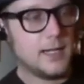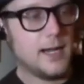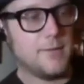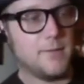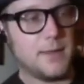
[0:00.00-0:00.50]

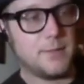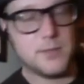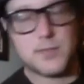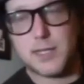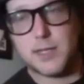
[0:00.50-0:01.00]
I make
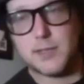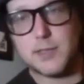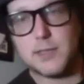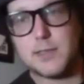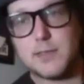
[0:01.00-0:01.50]
music
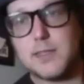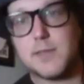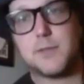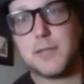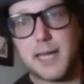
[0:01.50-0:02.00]
under
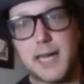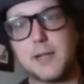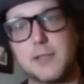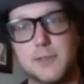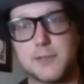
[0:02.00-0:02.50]
different
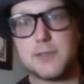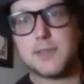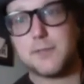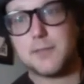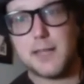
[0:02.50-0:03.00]
characters or
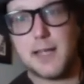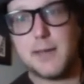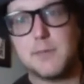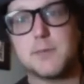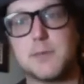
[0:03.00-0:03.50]
different
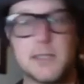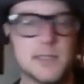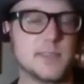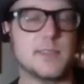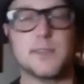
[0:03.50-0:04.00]
names, but
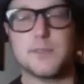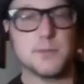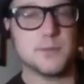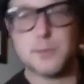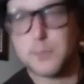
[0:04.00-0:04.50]
this is the
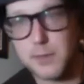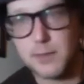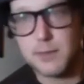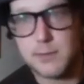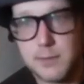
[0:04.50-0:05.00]
truest
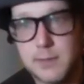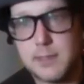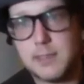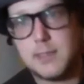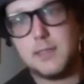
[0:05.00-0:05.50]
one.
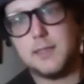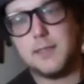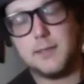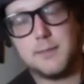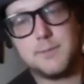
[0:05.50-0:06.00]
Yeah. You know.